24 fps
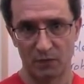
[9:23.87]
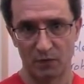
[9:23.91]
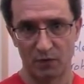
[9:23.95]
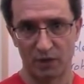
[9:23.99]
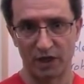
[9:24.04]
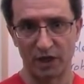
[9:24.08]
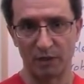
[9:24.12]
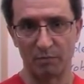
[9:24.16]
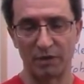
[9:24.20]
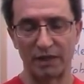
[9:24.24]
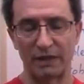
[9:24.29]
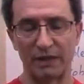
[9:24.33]

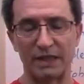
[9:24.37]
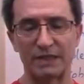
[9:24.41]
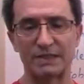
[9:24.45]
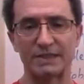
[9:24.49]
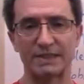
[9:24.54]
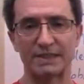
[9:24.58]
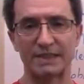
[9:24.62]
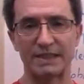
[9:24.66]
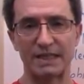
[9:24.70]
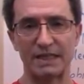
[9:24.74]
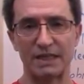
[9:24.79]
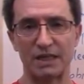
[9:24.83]
Okay, but let's
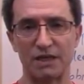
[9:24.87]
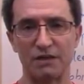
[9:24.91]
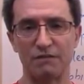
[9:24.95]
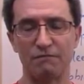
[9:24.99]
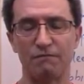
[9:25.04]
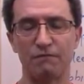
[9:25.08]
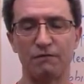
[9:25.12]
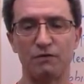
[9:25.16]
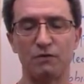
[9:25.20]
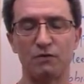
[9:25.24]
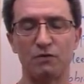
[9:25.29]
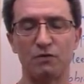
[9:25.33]
see
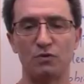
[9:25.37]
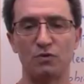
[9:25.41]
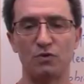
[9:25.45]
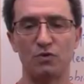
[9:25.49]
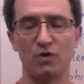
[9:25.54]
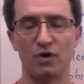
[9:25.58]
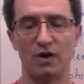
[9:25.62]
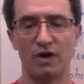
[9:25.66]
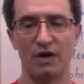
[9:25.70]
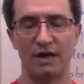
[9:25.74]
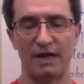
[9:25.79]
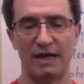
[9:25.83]
if
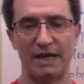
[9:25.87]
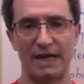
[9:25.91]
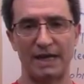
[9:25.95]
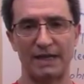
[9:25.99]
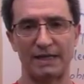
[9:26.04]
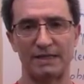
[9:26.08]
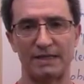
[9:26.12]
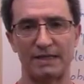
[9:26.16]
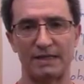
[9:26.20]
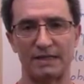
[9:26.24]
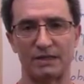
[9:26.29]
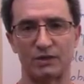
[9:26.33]
you
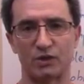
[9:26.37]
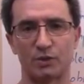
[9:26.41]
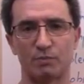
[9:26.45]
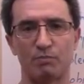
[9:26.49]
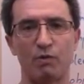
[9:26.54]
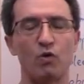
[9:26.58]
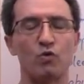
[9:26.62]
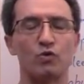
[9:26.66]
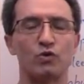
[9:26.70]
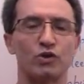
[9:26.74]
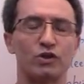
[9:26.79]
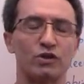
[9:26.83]
had
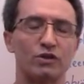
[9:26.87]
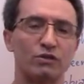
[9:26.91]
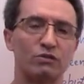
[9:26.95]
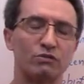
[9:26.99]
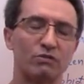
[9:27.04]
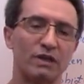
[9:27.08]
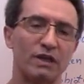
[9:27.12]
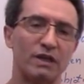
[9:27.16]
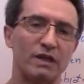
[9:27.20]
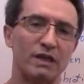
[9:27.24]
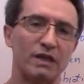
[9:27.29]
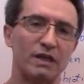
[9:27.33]
exposure
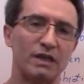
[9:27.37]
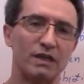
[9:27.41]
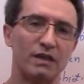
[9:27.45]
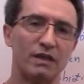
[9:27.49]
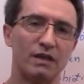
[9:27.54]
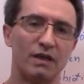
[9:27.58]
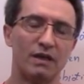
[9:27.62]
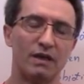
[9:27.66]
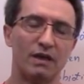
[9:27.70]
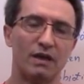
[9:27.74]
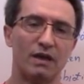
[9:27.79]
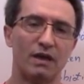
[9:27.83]
to any
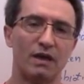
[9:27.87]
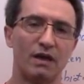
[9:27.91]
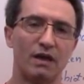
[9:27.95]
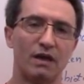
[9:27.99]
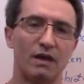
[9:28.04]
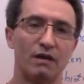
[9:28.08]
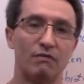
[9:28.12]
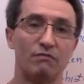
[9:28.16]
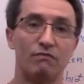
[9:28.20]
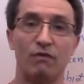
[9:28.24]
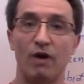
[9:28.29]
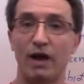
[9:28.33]

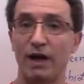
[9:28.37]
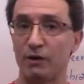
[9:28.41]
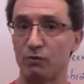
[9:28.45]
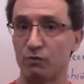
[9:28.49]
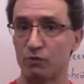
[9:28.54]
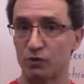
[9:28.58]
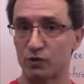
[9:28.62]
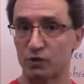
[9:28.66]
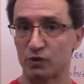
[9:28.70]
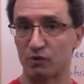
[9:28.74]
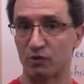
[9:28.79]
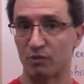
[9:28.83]

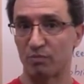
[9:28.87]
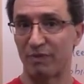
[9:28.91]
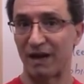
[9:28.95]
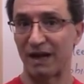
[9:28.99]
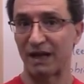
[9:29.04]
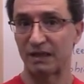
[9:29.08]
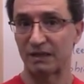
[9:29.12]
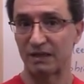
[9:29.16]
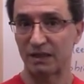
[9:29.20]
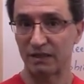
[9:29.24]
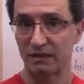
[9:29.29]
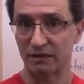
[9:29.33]
virus or
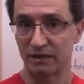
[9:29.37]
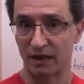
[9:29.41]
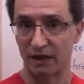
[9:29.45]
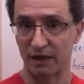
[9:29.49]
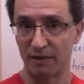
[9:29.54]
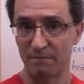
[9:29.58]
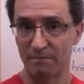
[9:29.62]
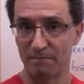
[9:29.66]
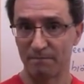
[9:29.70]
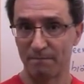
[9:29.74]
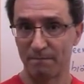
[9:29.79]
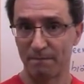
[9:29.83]

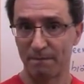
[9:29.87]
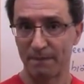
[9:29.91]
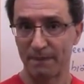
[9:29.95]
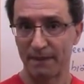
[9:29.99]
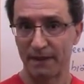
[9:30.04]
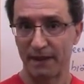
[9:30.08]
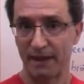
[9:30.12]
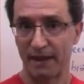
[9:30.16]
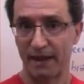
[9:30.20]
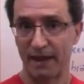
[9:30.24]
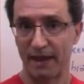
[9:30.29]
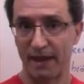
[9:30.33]
bacteria
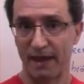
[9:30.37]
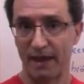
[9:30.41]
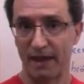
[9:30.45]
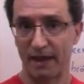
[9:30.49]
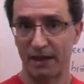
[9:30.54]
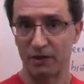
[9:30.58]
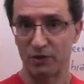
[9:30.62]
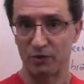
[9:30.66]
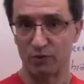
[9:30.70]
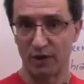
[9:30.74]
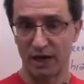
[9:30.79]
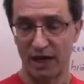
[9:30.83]

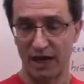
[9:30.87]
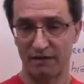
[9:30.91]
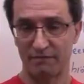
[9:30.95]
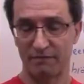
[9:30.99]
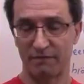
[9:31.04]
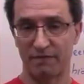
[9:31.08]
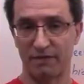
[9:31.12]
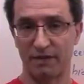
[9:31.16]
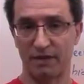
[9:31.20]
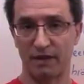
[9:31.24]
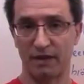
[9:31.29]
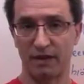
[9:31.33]
and you
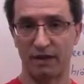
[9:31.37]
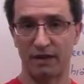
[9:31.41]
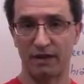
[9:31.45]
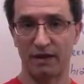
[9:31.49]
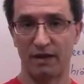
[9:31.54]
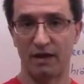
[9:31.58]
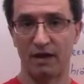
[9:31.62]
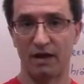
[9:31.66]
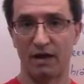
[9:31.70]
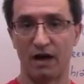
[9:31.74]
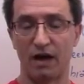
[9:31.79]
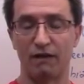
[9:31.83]
have the
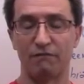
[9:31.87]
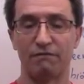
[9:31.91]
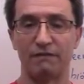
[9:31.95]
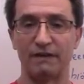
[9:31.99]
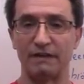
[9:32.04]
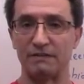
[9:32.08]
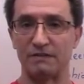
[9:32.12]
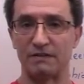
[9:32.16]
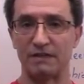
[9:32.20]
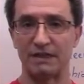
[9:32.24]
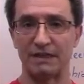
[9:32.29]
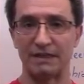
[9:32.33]

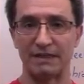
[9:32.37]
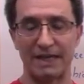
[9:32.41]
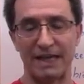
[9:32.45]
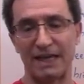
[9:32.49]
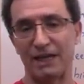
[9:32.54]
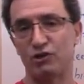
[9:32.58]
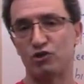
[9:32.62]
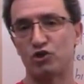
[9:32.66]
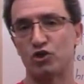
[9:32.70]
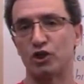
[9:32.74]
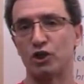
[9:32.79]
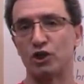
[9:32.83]
offending
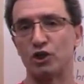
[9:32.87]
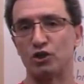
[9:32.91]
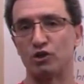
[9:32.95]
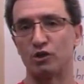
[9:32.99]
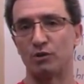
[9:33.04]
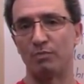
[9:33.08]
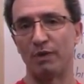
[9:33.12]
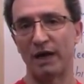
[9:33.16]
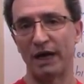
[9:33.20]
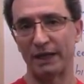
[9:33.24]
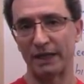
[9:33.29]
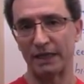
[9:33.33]
agent in
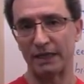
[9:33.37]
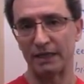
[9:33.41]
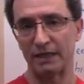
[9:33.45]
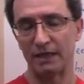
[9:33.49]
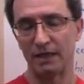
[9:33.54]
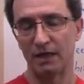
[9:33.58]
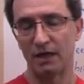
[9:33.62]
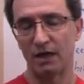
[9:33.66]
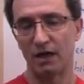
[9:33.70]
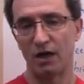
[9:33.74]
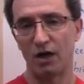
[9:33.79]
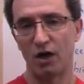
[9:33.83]
your
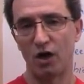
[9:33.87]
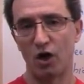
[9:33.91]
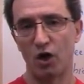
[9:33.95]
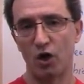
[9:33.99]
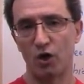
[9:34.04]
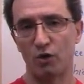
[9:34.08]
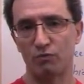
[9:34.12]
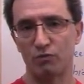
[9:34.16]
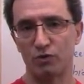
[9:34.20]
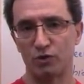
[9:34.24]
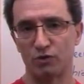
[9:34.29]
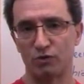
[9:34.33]
body,
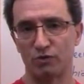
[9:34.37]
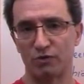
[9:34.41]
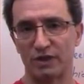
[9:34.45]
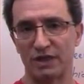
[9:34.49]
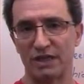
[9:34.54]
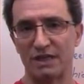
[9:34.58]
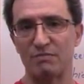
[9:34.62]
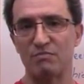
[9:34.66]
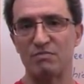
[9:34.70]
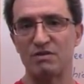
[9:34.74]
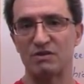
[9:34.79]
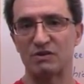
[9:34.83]
how your
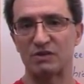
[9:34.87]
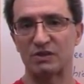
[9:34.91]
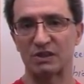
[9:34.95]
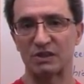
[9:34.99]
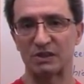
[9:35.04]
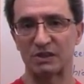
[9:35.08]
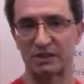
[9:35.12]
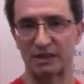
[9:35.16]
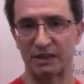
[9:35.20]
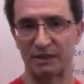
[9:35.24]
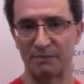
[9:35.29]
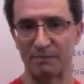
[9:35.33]
immune
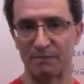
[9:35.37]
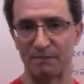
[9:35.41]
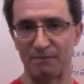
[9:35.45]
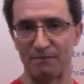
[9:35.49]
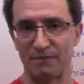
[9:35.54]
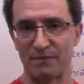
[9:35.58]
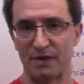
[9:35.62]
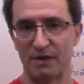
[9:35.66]
system